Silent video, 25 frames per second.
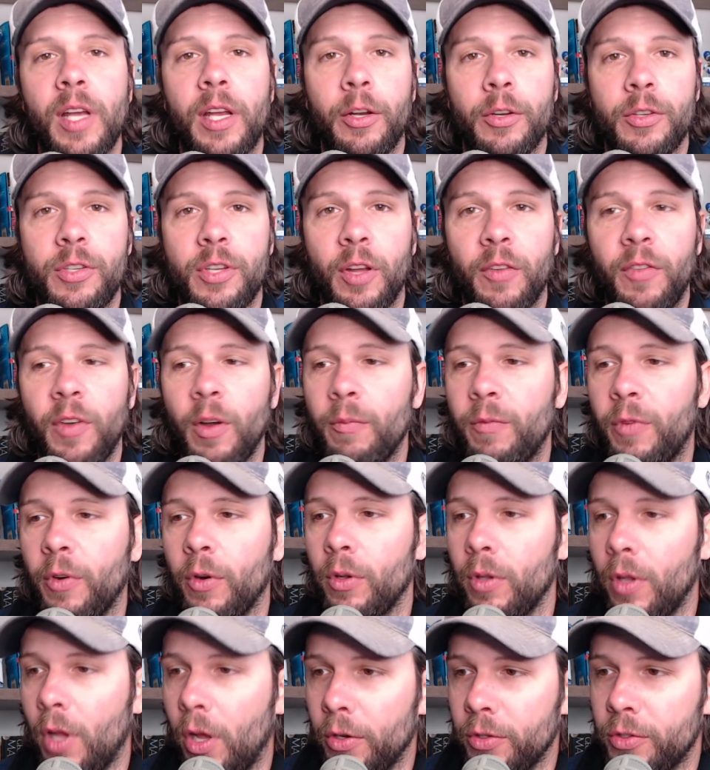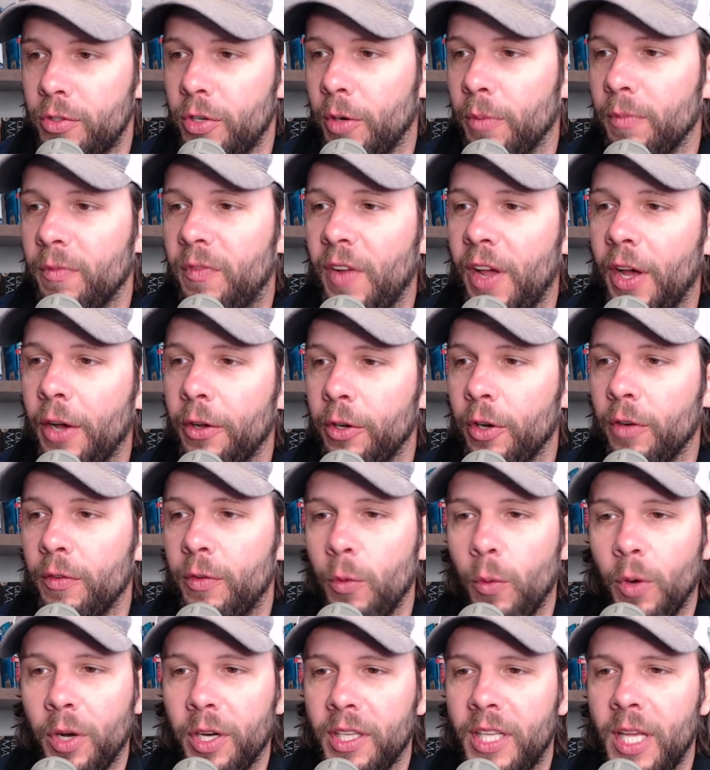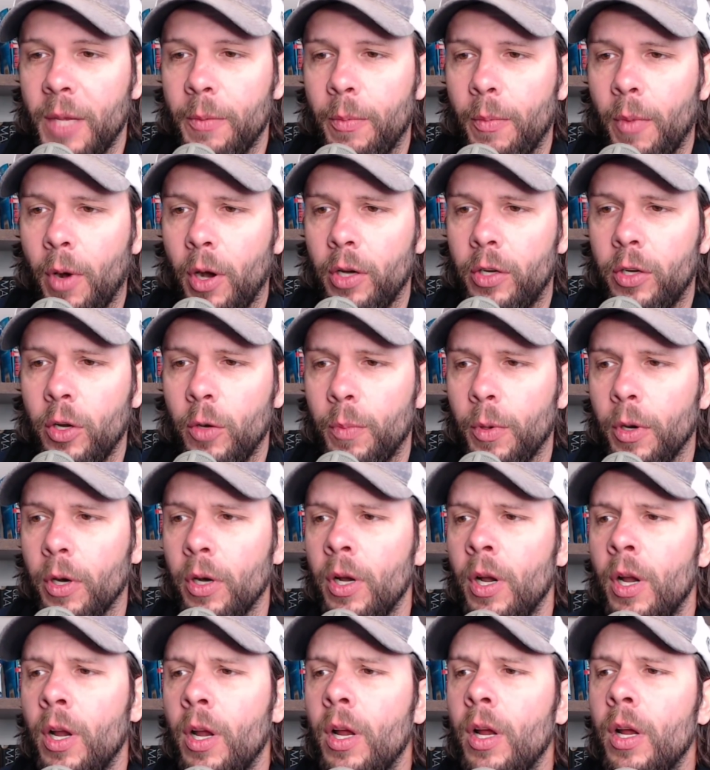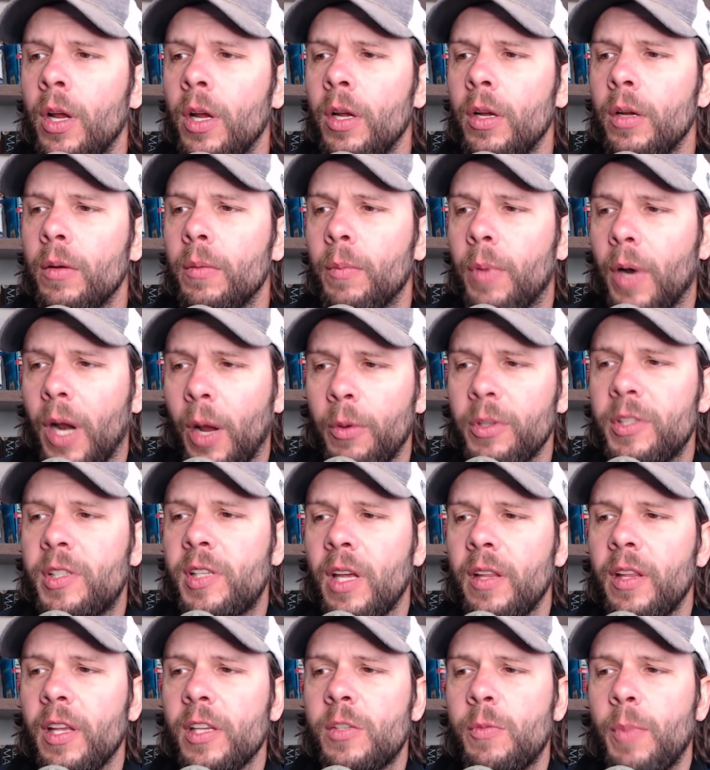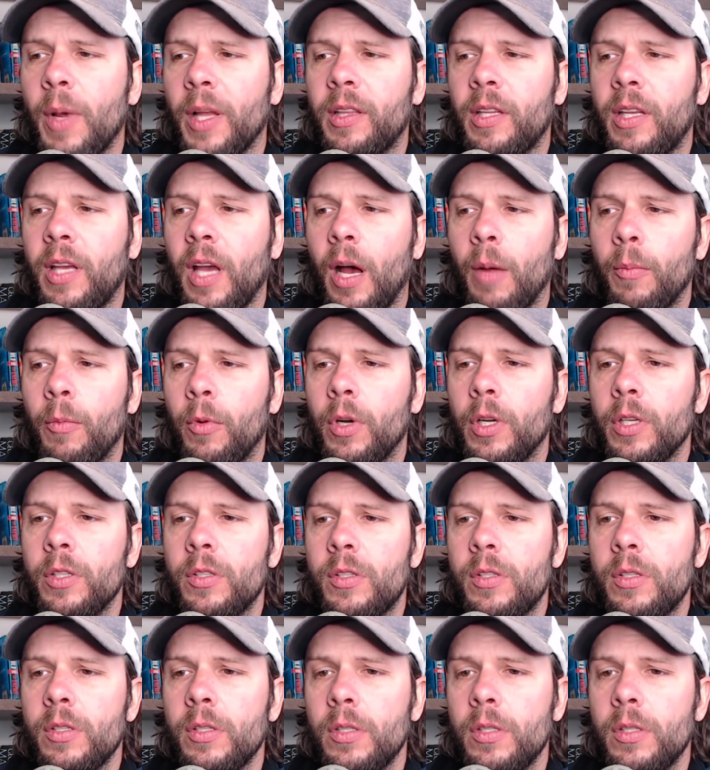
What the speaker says: yourself up for long-term failure if you wanted to keep Amari Cooper. But I would say this about the Cowboys.